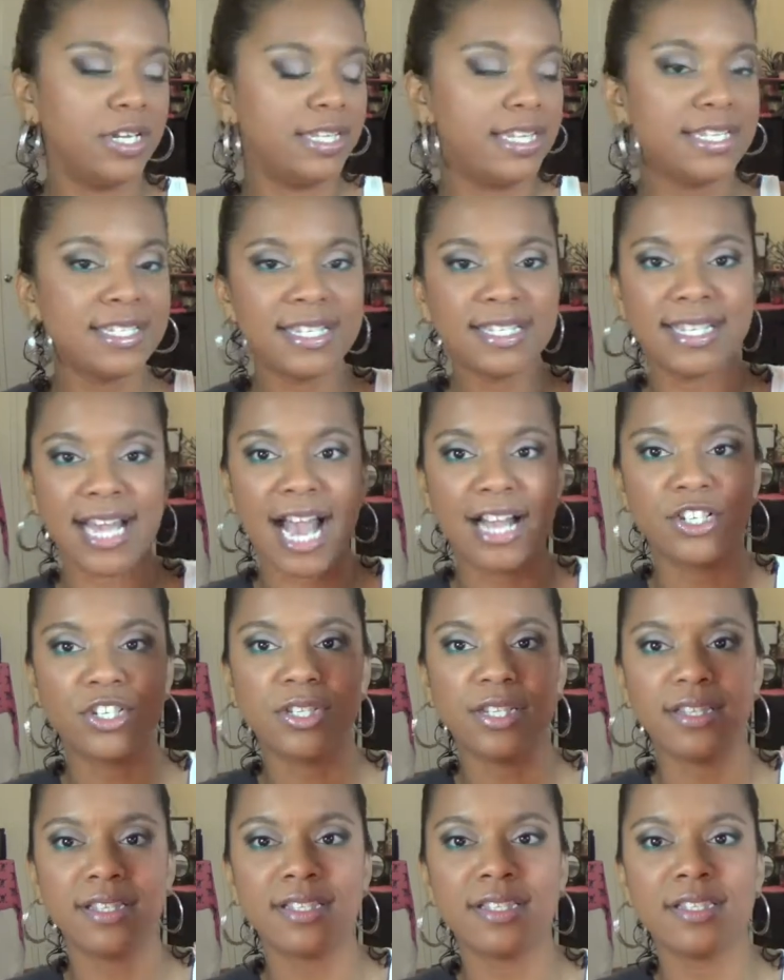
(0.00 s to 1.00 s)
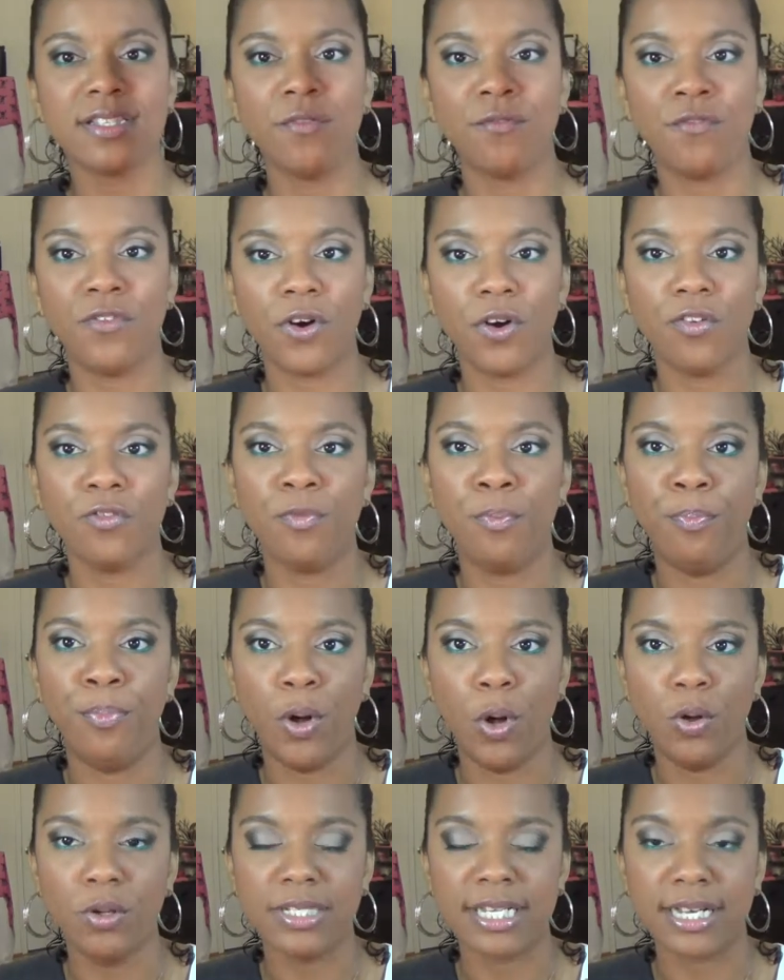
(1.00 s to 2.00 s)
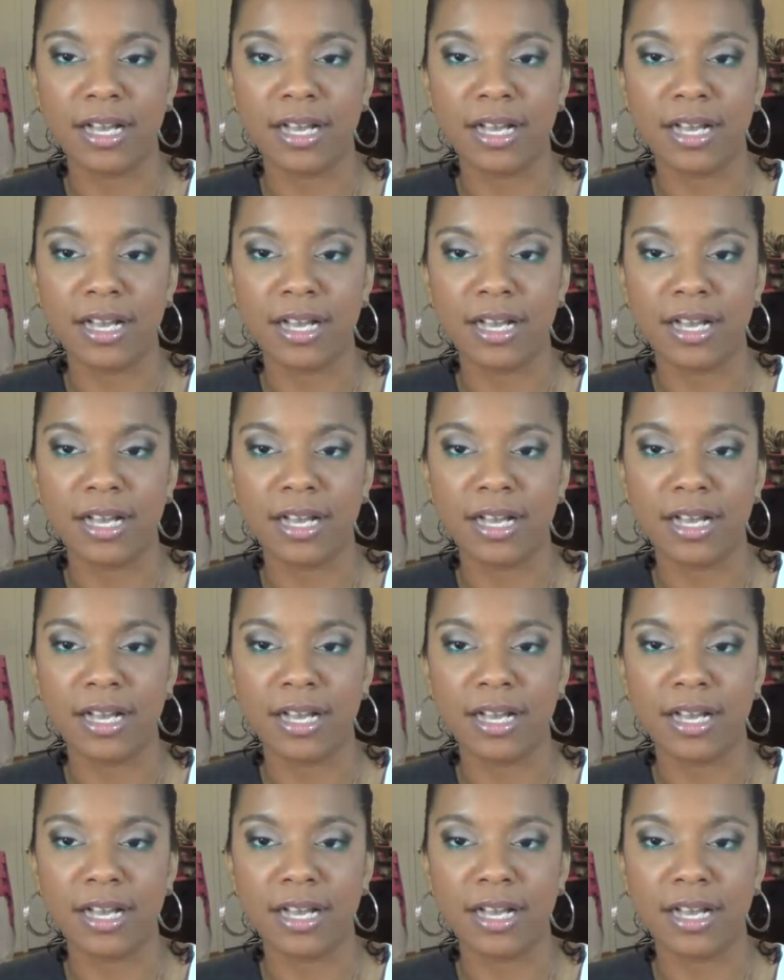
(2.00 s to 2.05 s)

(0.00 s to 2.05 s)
This is the Verve Bold.